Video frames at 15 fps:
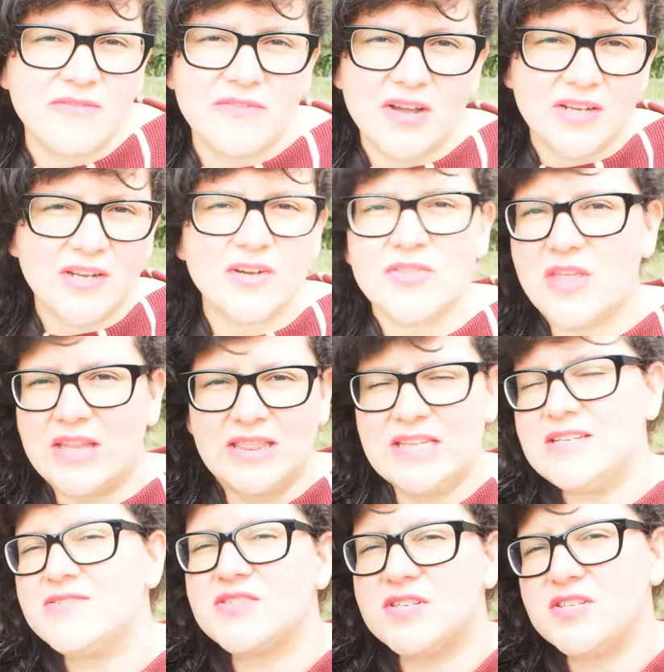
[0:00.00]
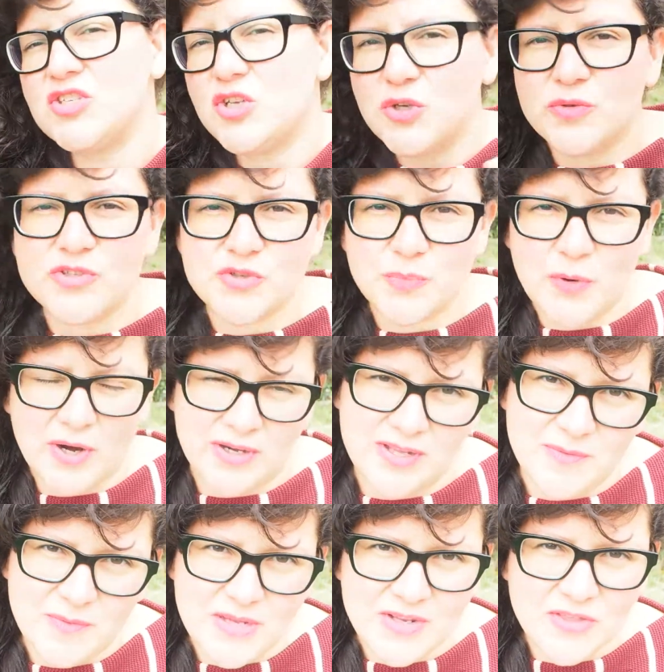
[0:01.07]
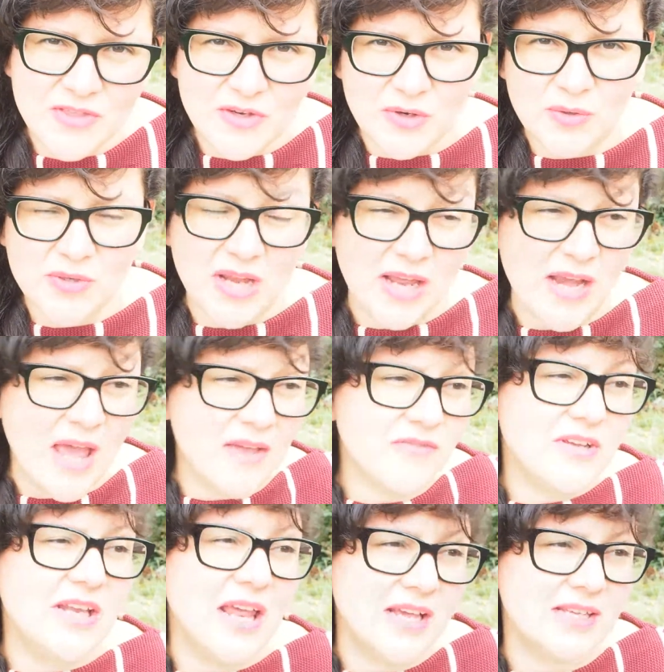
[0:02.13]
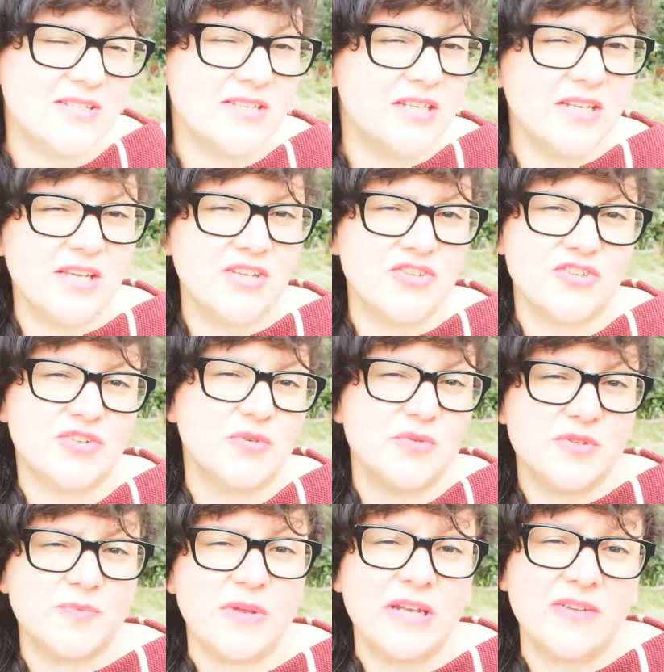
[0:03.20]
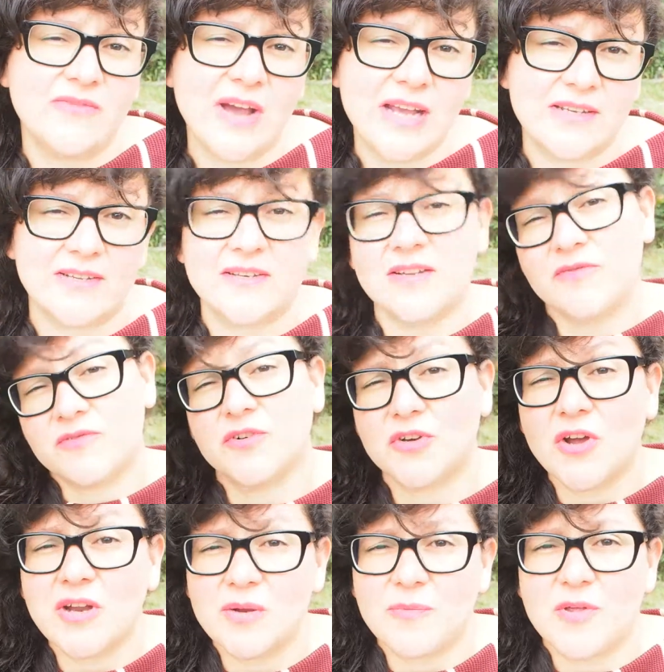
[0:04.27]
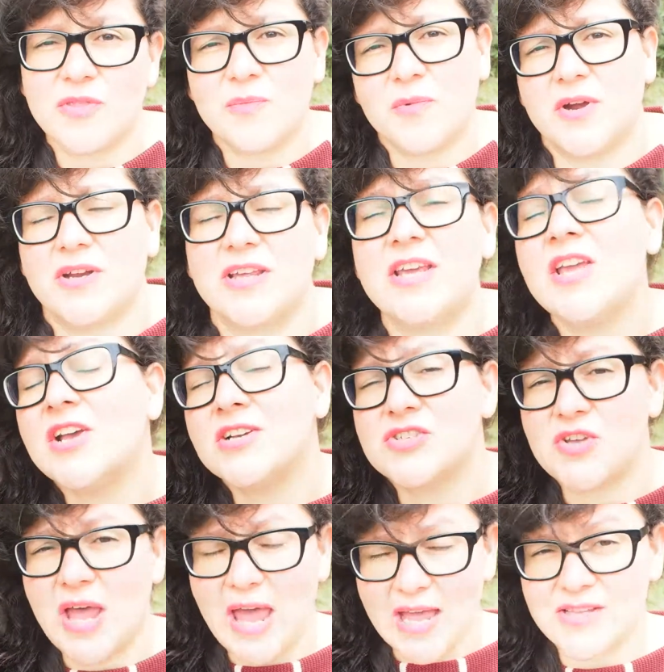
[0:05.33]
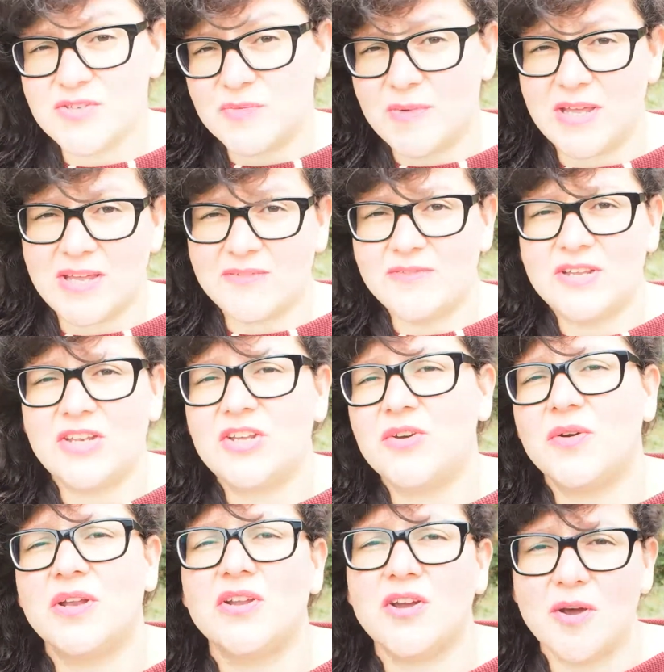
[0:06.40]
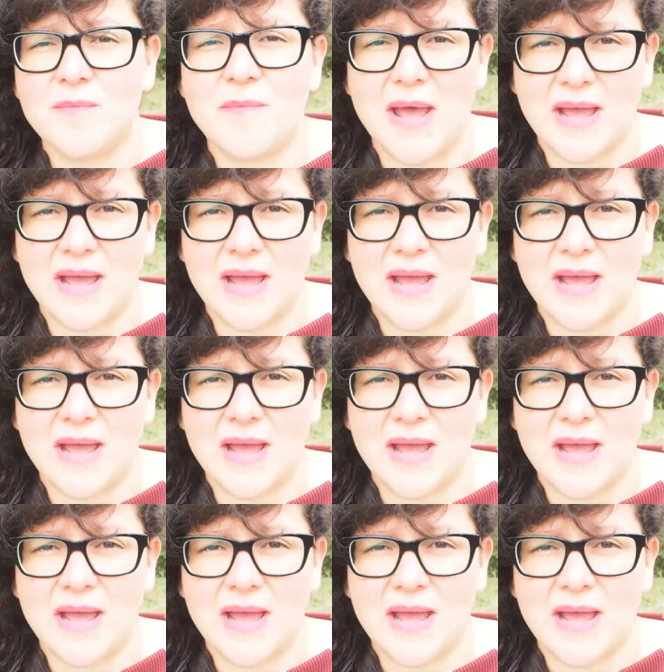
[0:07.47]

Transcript: I find out that there's this huge party being thrown, and I feel like a teenager who's been invited and forgot about the party, so I had to make a video and come